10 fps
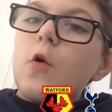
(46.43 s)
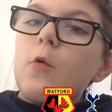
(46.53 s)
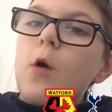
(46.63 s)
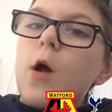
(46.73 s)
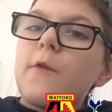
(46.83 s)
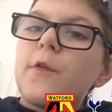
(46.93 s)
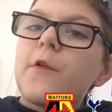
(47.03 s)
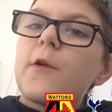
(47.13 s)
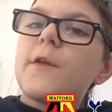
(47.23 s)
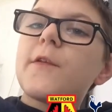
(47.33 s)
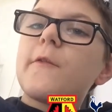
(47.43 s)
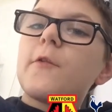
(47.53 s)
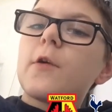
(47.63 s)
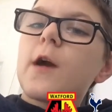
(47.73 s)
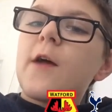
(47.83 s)
Alright then, so let's have a
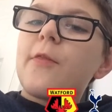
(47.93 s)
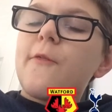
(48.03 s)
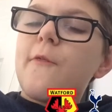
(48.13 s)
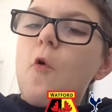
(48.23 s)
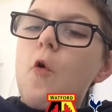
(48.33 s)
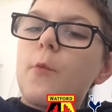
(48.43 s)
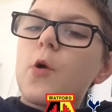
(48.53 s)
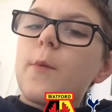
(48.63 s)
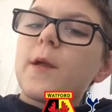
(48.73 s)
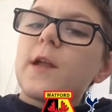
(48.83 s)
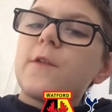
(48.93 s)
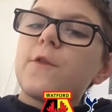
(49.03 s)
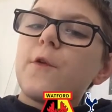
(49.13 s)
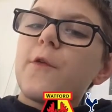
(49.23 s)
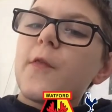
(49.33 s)
look at the form coming
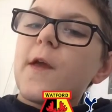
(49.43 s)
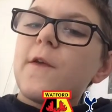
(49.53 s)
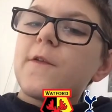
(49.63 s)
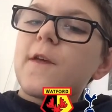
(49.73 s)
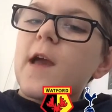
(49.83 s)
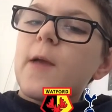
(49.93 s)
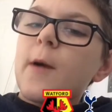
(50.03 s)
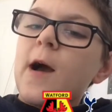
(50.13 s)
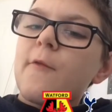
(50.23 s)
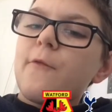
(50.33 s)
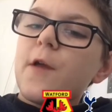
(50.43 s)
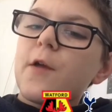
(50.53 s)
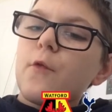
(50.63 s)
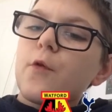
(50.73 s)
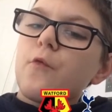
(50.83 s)
into today's game at
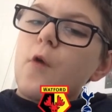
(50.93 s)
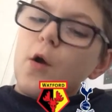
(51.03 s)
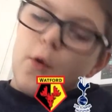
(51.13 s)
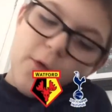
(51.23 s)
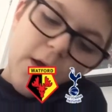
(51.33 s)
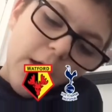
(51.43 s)
Vicarage Road.